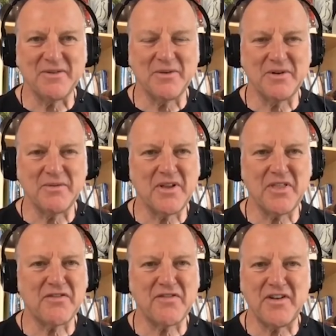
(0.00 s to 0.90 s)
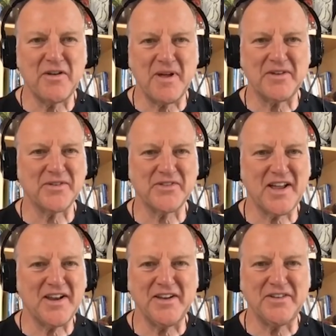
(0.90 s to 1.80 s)
What are the fundamentals I
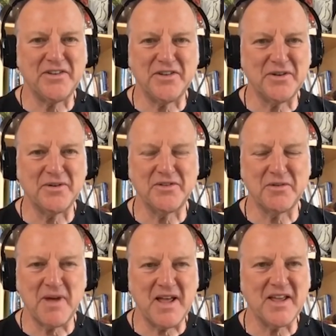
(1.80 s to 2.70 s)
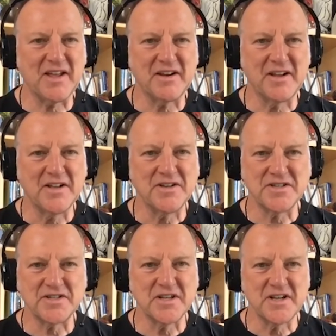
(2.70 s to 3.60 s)
need to do to make it,
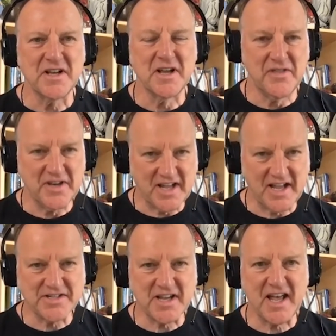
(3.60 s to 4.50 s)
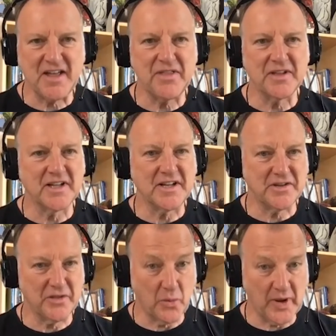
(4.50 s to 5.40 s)
just in the days ahead that lead
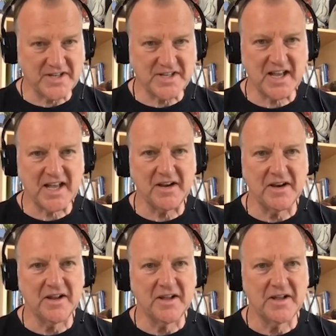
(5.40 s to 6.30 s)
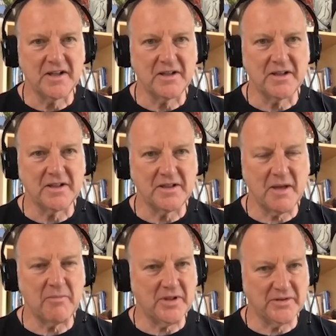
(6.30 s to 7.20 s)
to the weeks ahead
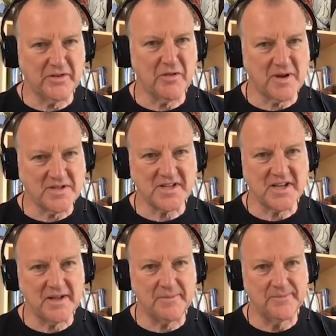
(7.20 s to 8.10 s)
that build to the months ahead?